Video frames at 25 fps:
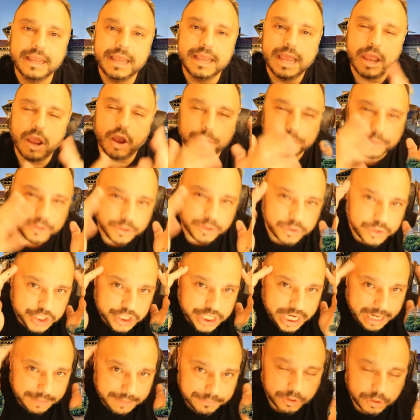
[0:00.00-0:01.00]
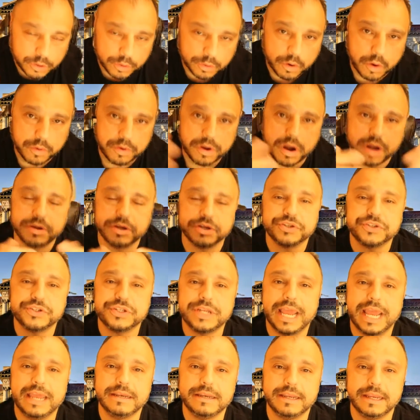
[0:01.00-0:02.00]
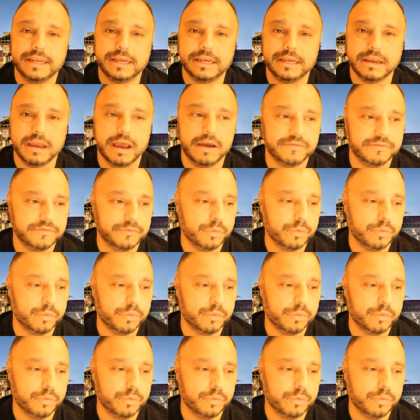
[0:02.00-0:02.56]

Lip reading: help you shape your own understanding of what